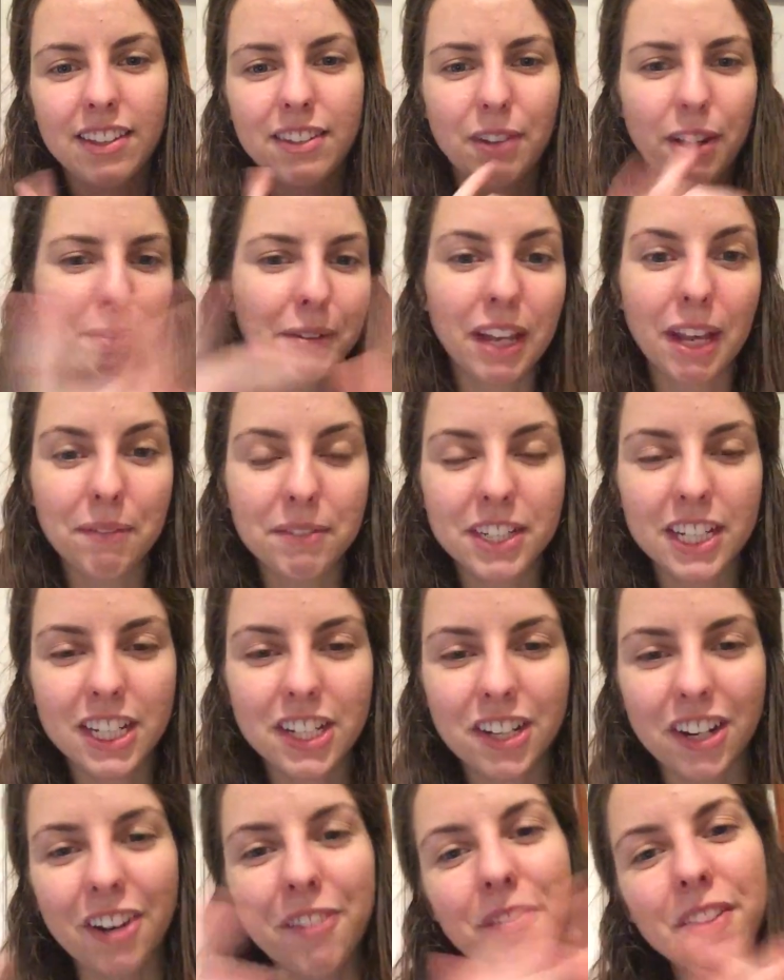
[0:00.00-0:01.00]
So I became a
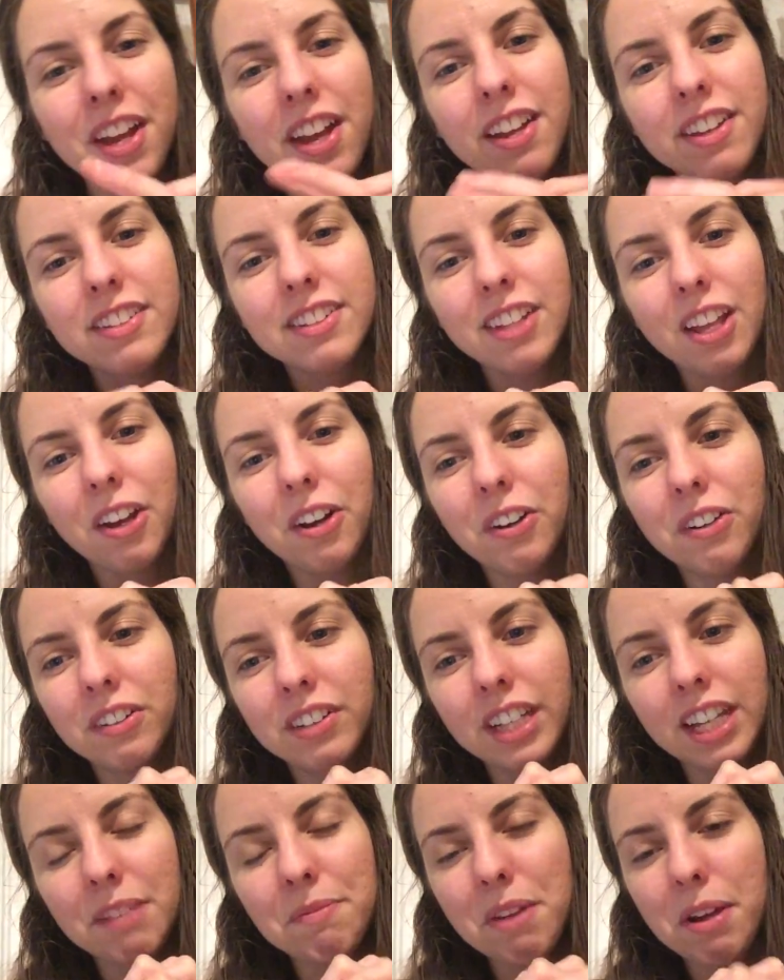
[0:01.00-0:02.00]
teacher. So
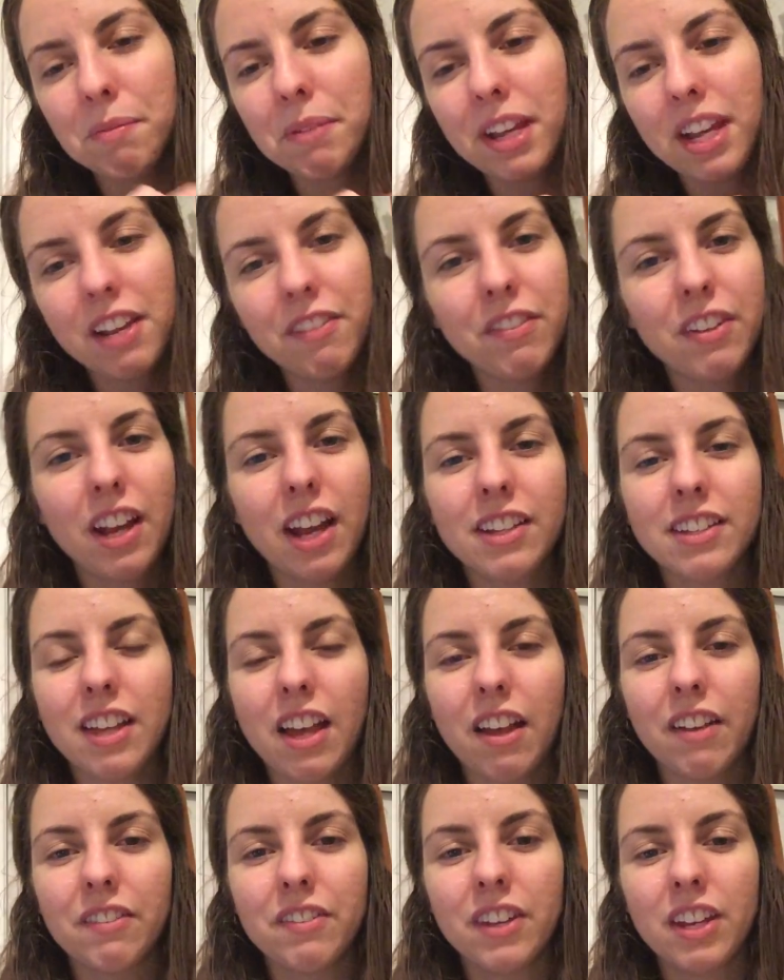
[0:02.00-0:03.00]
email me if you guys
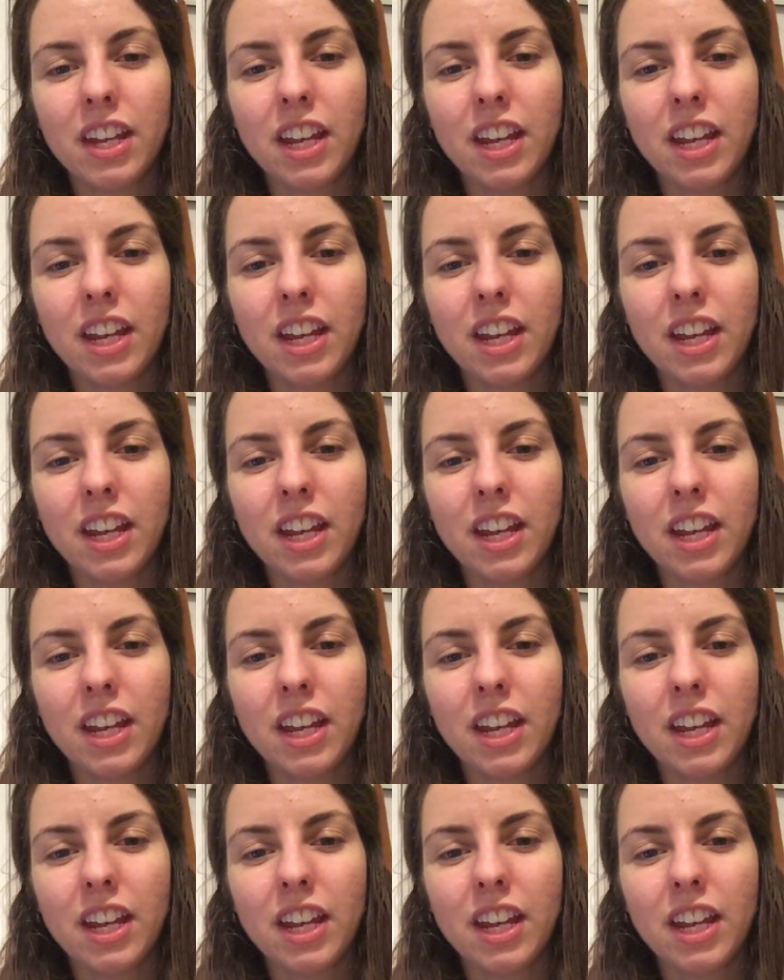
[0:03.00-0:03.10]
have